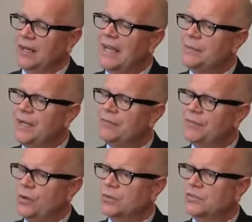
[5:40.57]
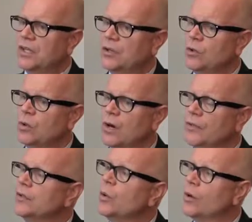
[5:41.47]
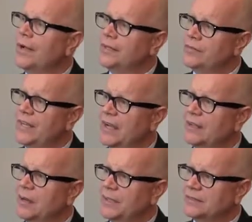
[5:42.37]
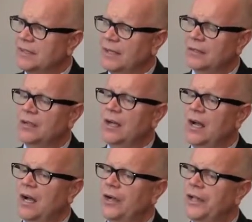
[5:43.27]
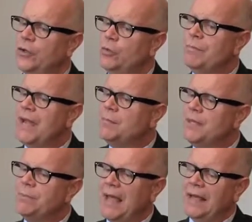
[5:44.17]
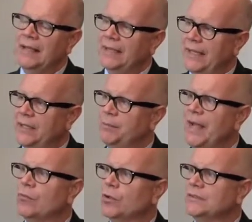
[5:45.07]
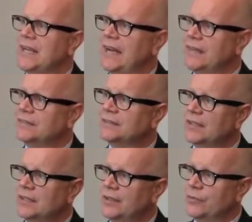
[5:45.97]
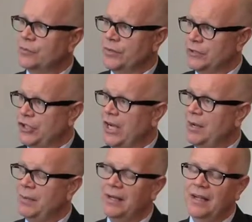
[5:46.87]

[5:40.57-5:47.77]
Aimed at folks who are on the lower end of the economic scale and who may be paying in payroll tax through their job.